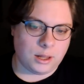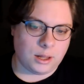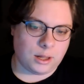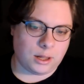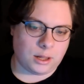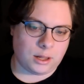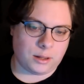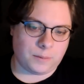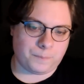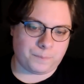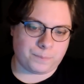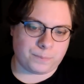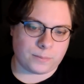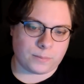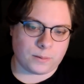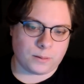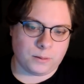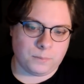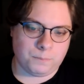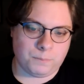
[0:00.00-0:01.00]
Um,
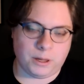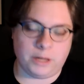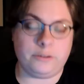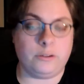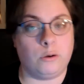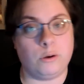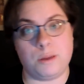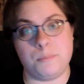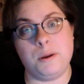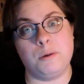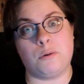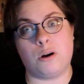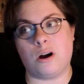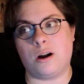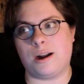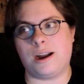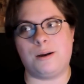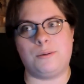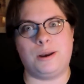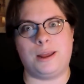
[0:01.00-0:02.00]
but don't get me
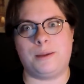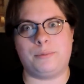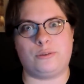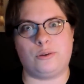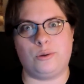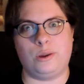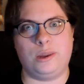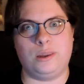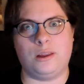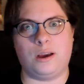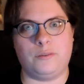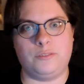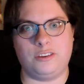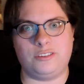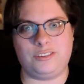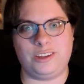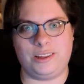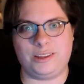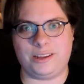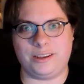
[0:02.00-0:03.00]
wrong, I would absolutely love to
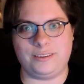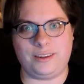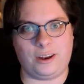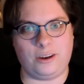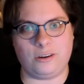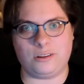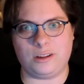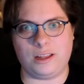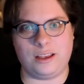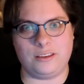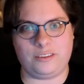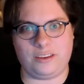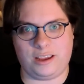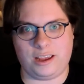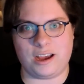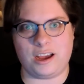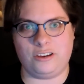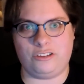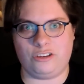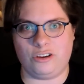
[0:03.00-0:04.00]
see the contender class
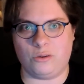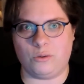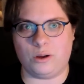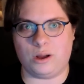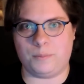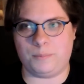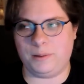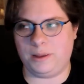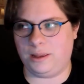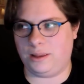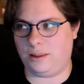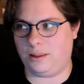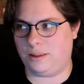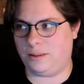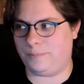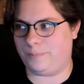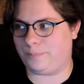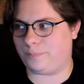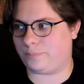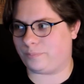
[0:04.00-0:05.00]
AI show up.
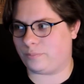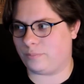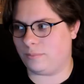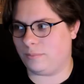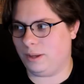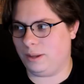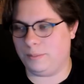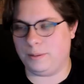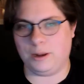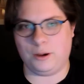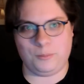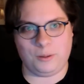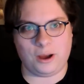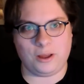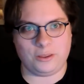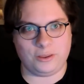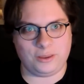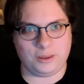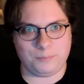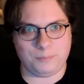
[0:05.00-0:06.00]
And, you know,
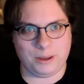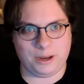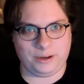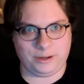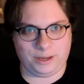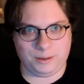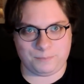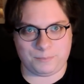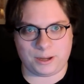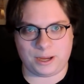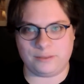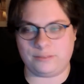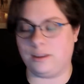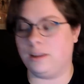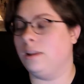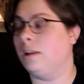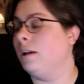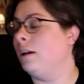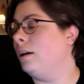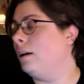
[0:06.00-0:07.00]
other than mendicant bias,
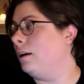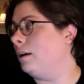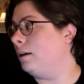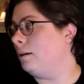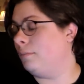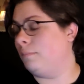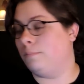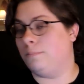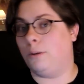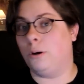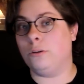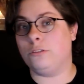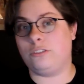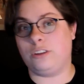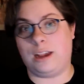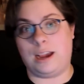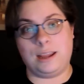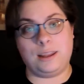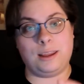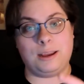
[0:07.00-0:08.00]

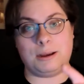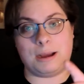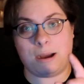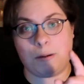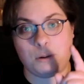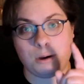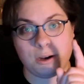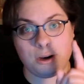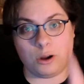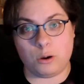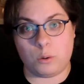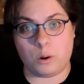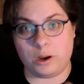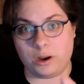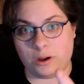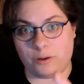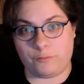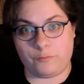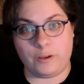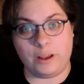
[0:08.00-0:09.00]
mostly I like I want to know
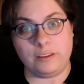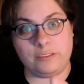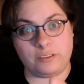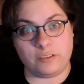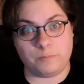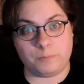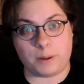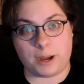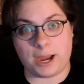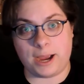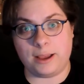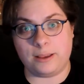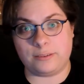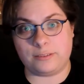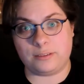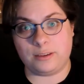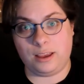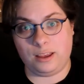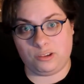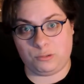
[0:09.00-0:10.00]
what offensive
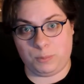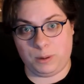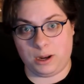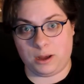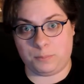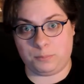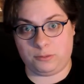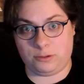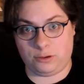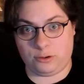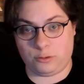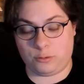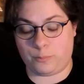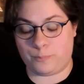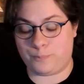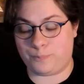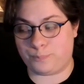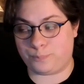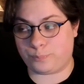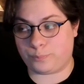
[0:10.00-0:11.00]
bias has been up to.